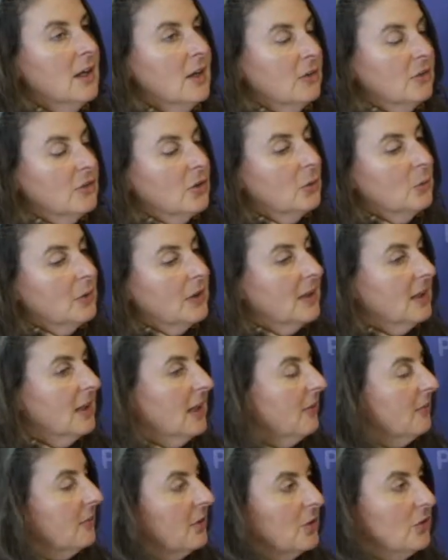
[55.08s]
So we can
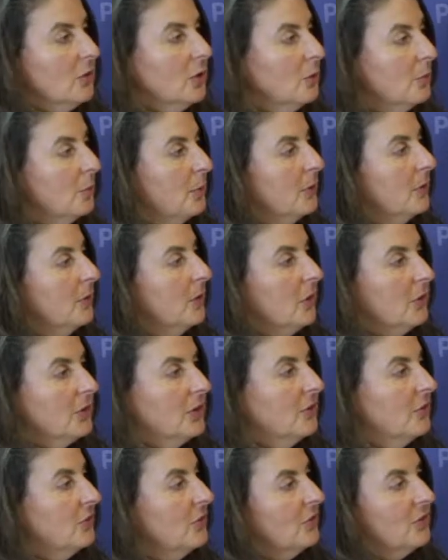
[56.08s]
have these open,
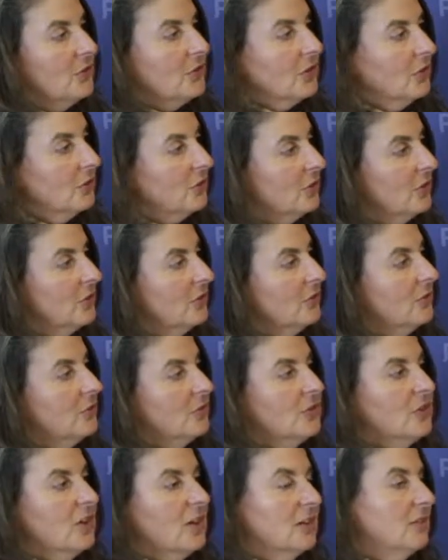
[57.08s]
honest
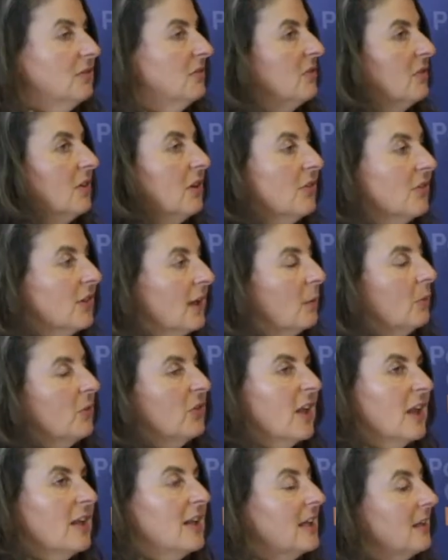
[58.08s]
discussions and
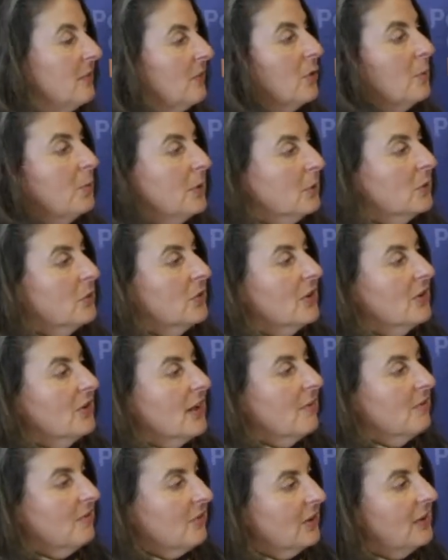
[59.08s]
they leave the building
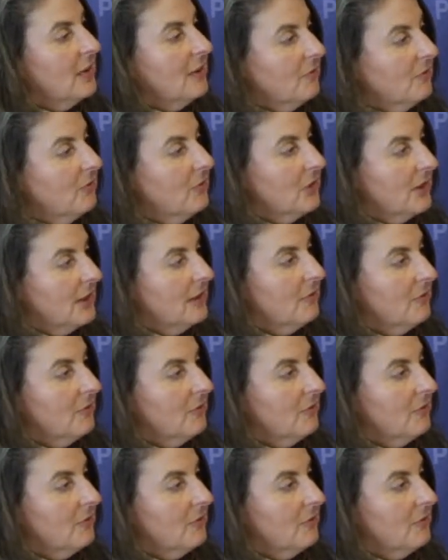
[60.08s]
then feeling fully